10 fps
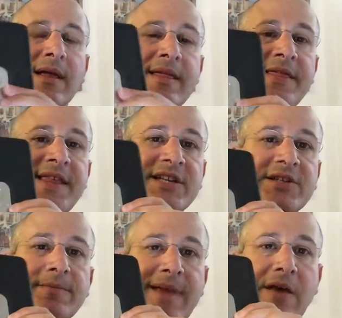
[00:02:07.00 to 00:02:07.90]

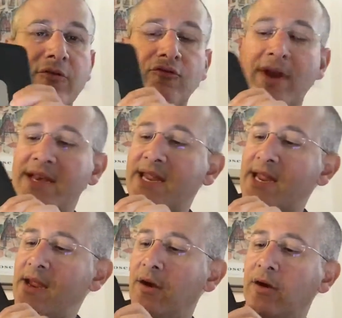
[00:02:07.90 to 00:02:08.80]
this mount right
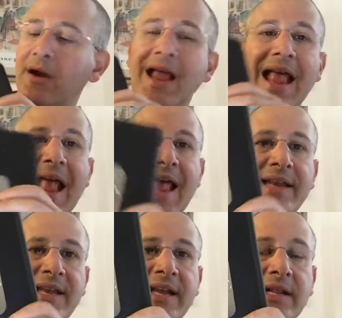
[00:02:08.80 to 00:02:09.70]
here,
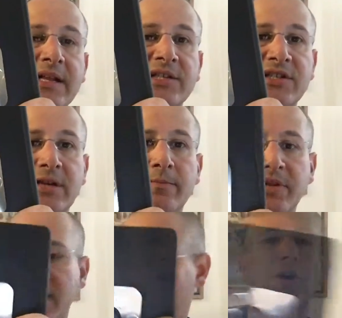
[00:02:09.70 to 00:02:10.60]
and it clicks in
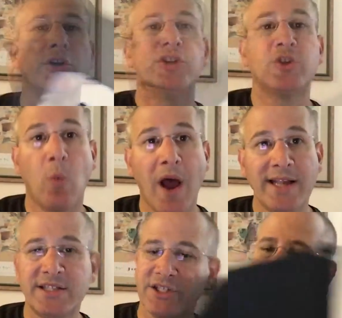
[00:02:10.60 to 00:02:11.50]
place. So why
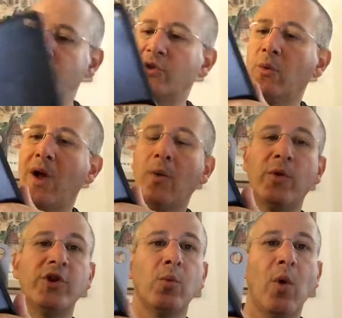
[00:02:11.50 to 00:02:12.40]
is this unusual? Well,
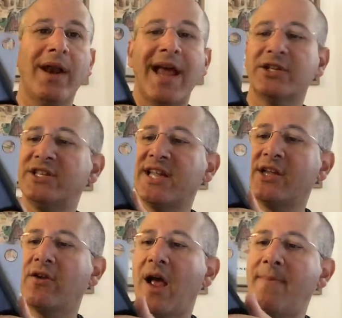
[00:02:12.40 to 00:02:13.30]
when you want to actually
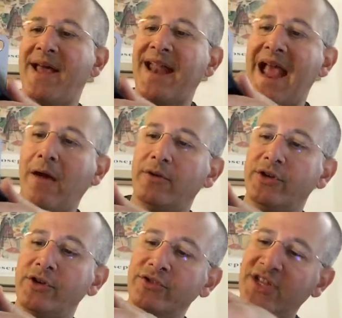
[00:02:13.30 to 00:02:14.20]
take your iPad out and
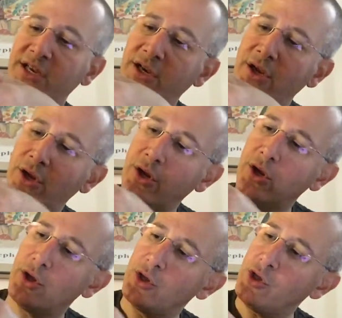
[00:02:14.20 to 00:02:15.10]
use it,
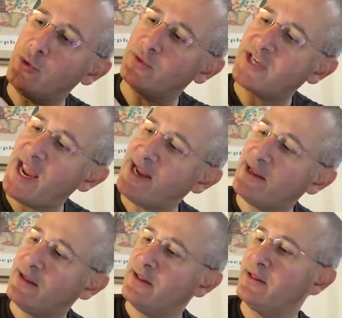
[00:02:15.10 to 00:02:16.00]
you
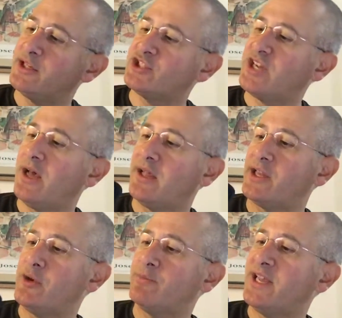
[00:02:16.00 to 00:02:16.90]
take the shell
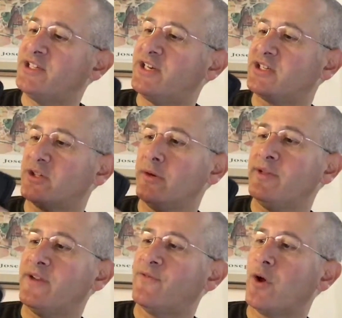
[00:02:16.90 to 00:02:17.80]
and you place it. It's a little
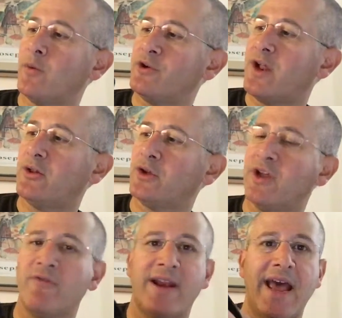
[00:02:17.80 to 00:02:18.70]
bit difficult when you're not
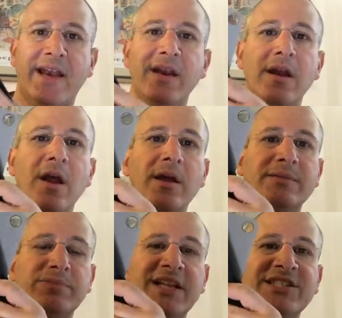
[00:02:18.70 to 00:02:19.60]
looking right at it.
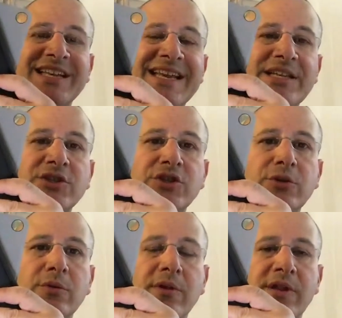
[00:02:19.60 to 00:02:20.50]
Place it
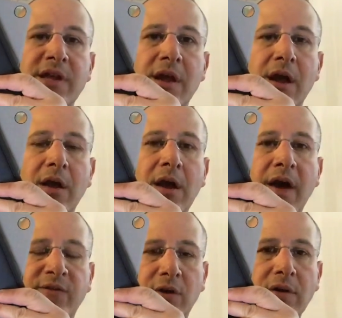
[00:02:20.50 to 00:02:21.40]
into the
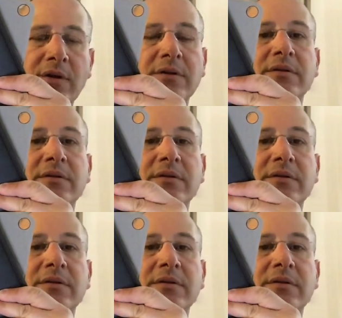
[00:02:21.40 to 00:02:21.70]
cover,